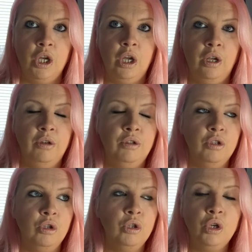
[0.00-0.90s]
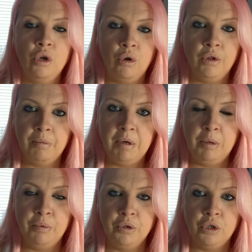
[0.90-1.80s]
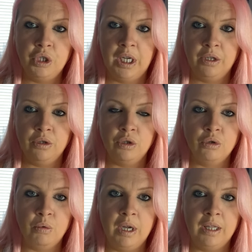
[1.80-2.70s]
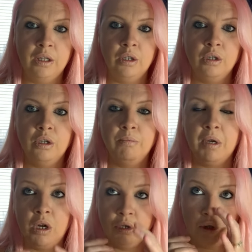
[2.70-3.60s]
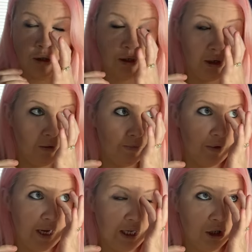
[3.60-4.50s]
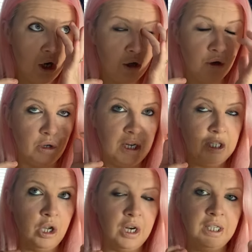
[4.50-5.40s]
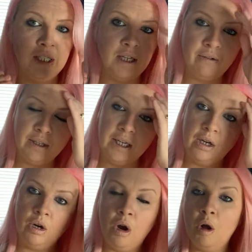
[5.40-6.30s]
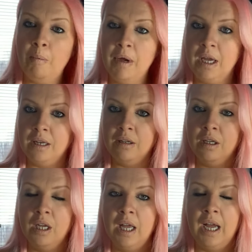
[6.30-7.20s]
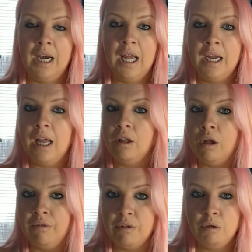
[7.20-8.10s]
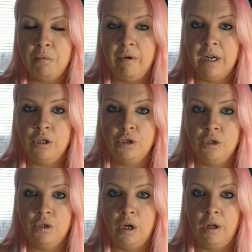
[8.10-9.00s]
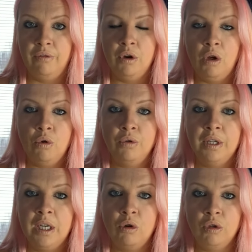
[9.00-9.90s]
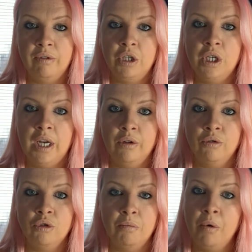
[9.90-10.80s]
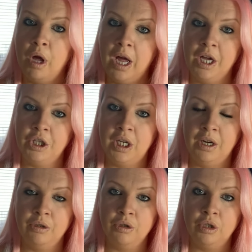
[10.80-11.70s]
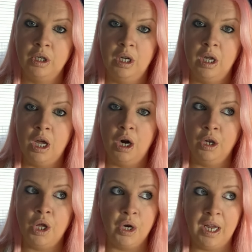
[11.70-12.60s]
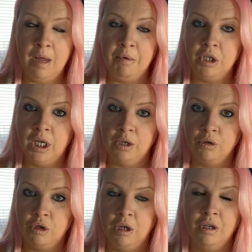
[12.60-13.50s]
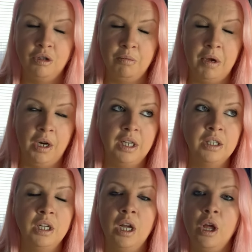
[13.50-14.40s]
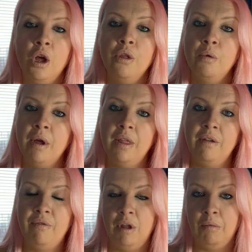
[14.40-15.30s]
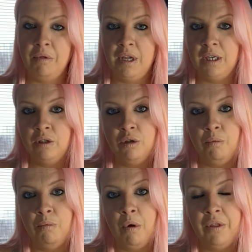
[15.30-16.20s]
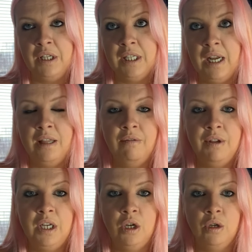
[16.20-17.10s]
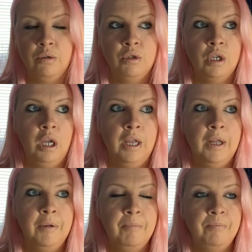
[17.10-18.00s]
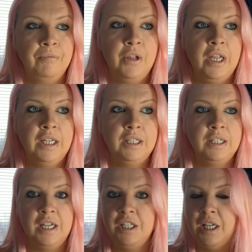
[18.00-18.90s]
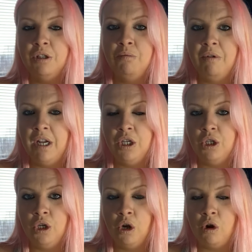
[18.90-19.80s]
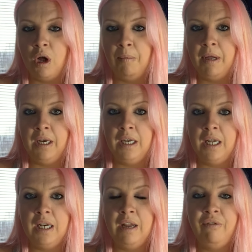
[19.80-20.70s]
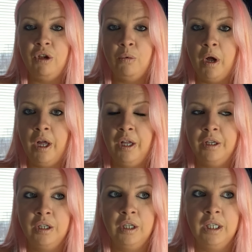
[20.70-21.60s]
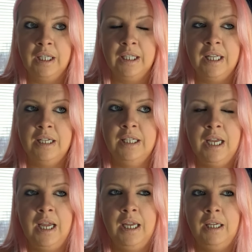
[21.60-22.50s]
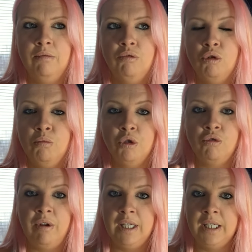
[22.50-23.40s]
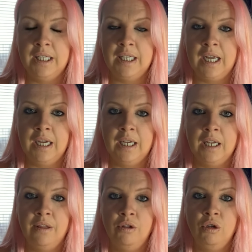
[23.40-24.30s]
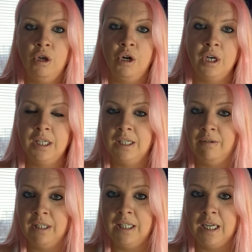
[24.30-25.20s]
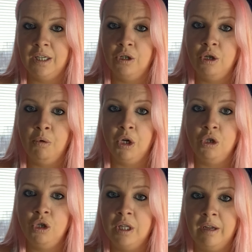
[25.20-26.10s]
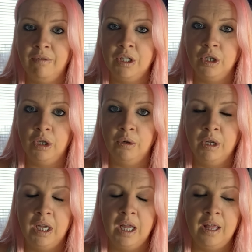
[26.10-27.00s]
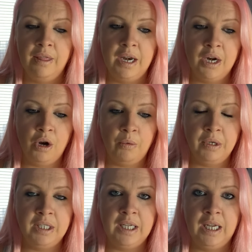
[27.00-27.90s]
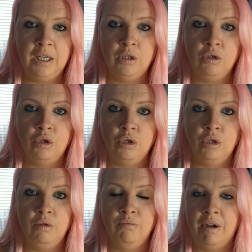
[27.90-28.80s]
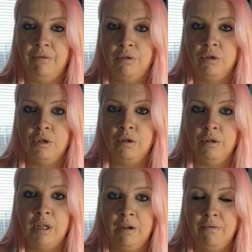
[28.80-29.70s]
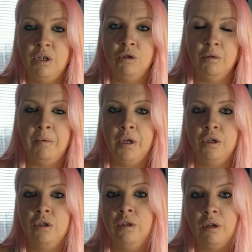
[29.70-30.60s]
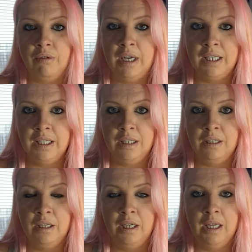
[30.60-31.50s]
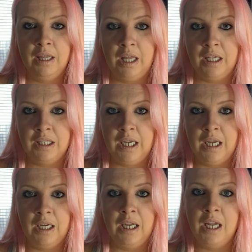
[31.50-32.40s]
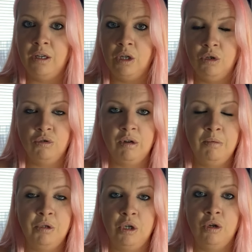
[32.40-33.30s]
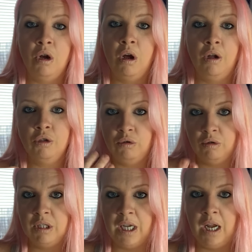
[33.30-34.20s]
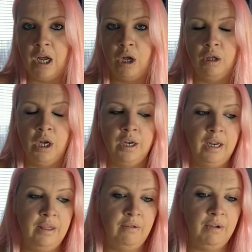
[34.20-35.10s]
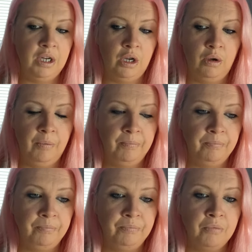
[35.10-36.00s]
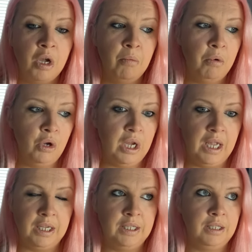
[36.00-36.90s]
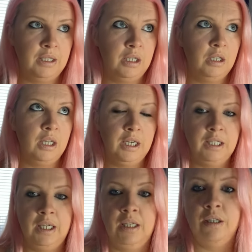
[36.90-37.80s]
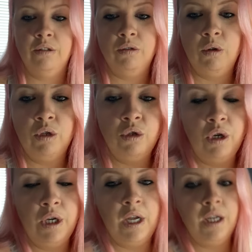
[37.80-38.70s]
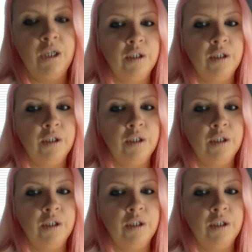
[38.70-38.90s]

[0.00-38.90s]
and look at other people's channels as well because it's not it's not necessarily copying and I get a lot of inspiration off not only colouring channels but art channels and a lot of gaming channels to be honest the way that they film things the what they say in the videos it's it's inspiration you're not copying and if you are let's say someone's created a tag and you're not necessarily tagged and you want to do that video, then I'd always say to reference the original person that created that tag in your description or say it out loud in the video. But yes, like I said, so I'll show you now.